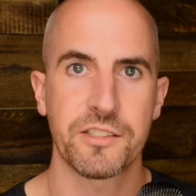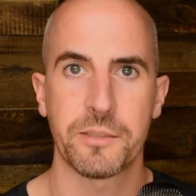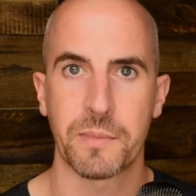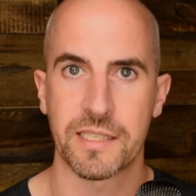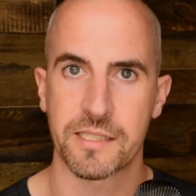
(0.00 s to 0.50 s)
she
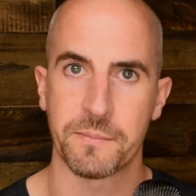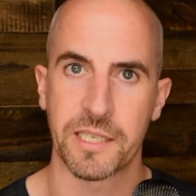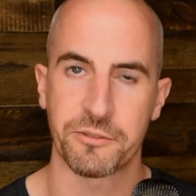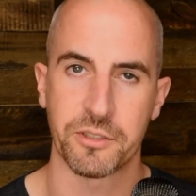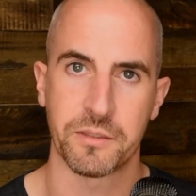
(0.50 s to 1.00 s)
plays the
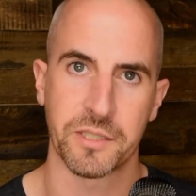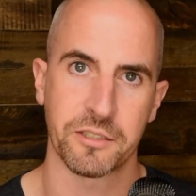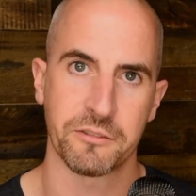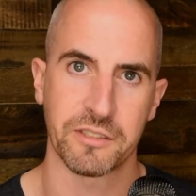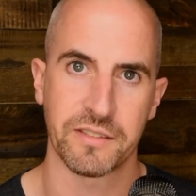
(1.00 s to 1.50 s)
metronome at
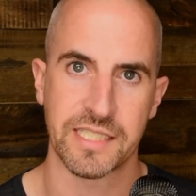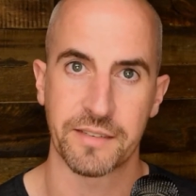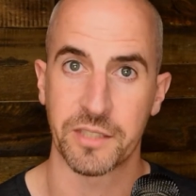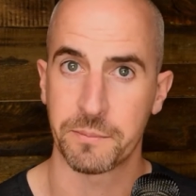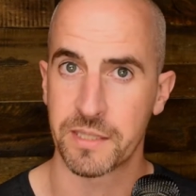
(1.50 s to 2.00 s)

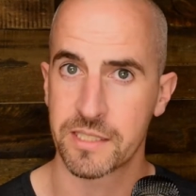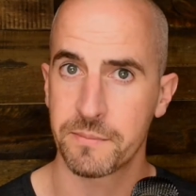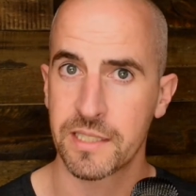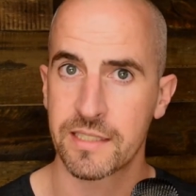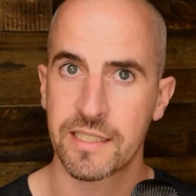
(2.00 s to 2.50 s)
170 beats a
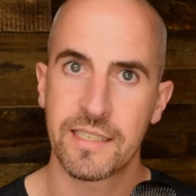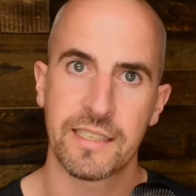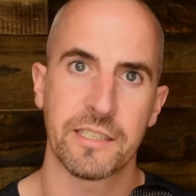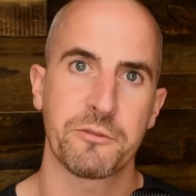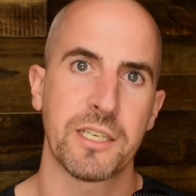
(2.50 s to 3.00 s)
minute
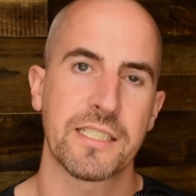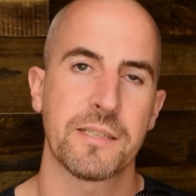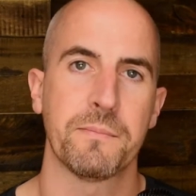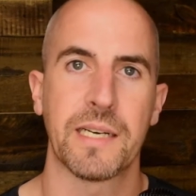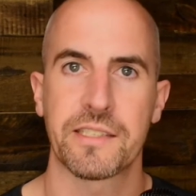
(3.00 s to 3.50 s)
and tries
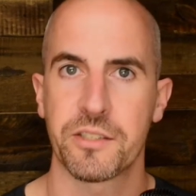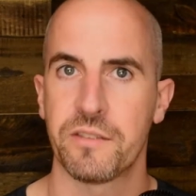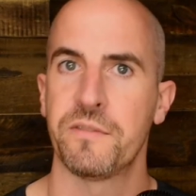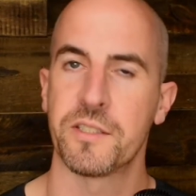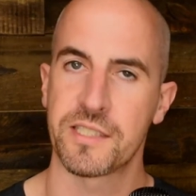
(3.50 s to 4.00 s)
to match her
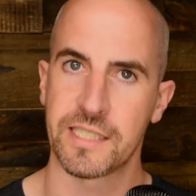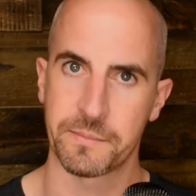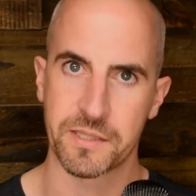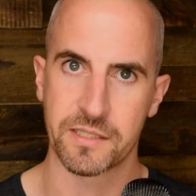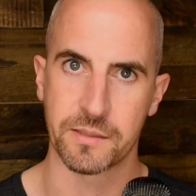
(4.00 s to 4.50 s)

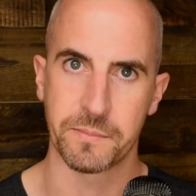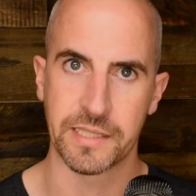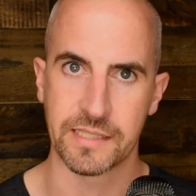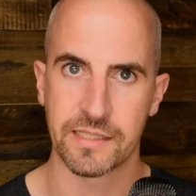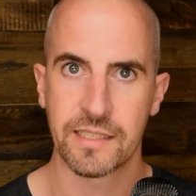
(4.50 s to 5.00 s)
footsteps to the
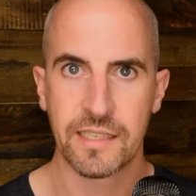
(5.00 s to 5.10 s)
beat.